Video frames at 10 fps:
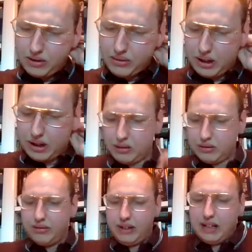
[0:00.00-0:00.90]
Well,
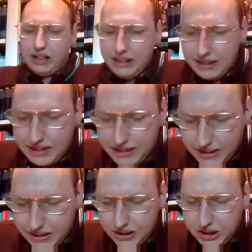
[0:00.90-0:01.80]
really, this
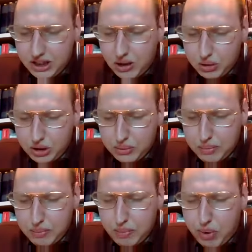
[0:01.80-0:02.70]
shows
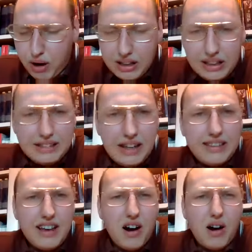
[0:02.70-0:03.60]
partly that
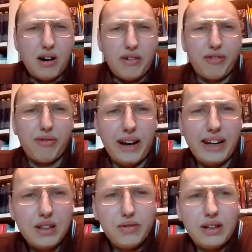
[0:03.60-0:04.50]
they are
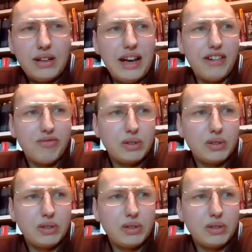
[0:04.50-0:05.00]
afraid of the left,